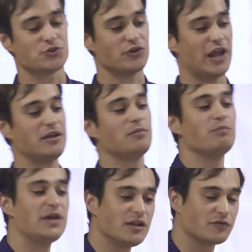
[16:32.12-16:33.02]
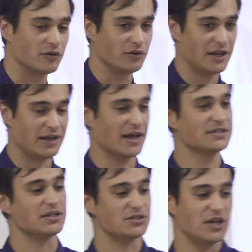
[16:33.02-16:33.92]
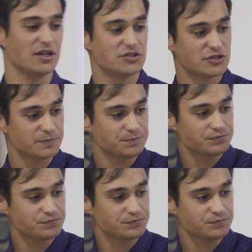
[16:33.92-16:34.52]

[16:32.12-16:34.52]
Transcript: to create meaningful and lasting change.